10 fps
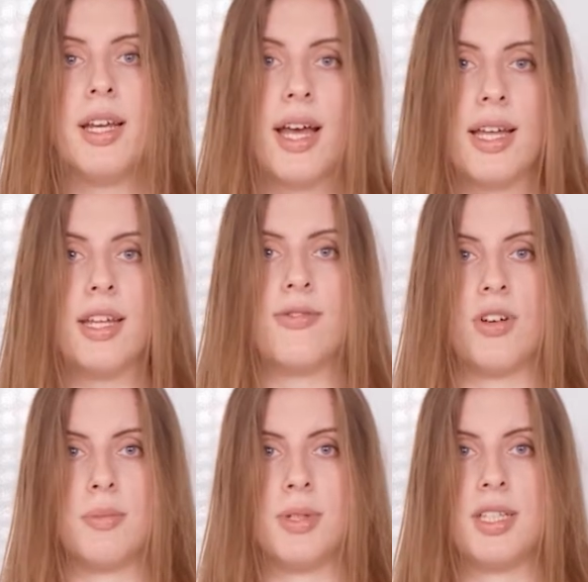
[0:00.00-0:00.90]
any
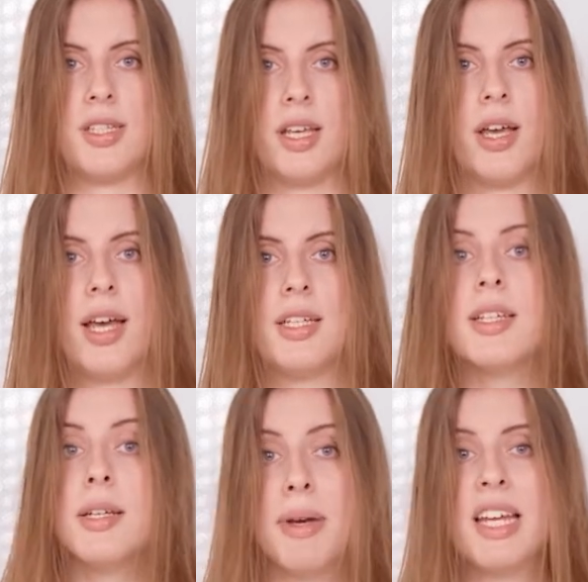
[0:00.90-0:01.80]
pharmacy and
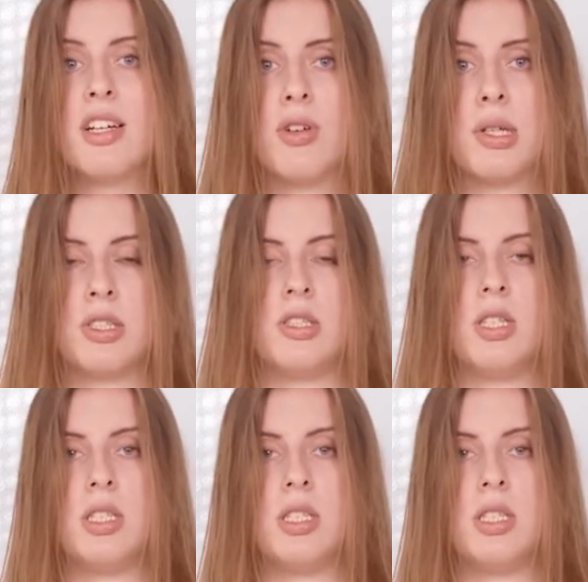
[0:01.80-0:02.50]
in many grocery